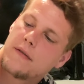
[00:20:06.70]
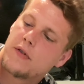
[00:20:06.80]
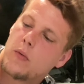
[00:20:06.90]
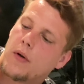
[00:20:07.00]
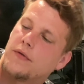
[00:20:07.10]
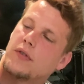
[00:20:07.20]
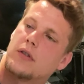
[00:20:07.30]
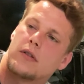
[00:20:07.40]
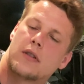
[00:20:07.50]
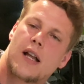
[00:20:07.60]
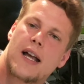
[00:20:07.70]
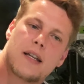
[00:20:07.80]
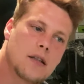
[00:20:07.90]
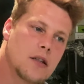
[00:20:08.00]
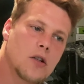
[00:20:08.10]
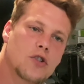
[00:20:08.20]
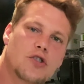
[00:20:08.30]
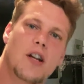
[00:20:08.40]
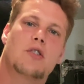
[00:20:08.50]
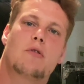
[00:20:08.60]
if you want, like, you know,
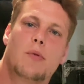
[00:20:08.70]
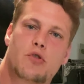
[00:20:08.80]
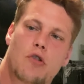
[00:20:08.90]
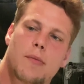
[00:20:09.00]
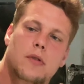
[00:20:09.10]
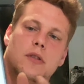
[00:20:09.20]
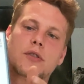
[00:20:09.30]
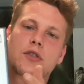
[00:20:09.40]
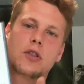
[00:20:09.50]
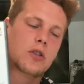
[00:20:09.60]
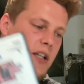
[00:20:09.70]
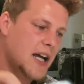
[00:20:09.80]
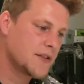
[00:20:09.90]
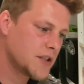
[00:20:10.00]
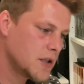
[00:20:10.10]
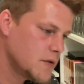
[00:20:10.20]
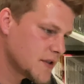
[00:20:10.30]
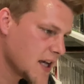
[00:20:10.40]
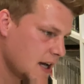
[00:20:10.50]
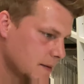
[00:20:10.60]
Sonic Triple Trouble. It's a good cart to
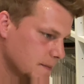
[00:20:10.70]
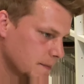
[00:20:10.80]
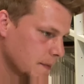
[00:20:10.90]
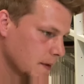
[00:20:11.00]
use that.